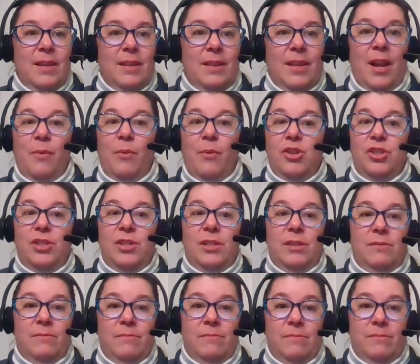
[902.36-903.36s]
that I want you
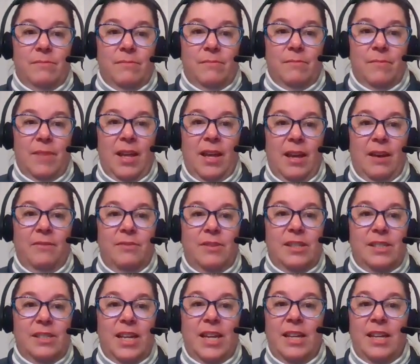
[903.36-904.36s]
to have
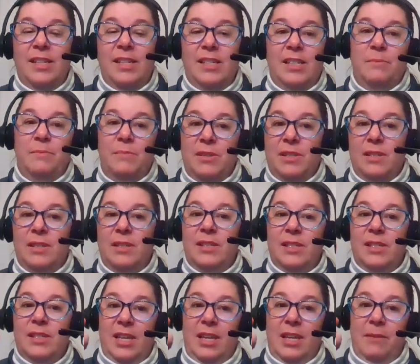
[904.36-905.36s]
these handy tips:
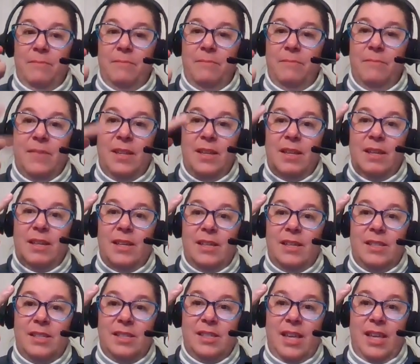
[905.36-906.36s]
skim,
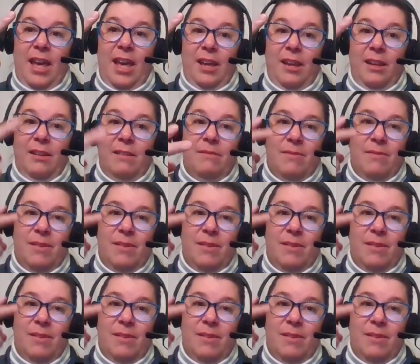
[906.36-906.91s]
scan,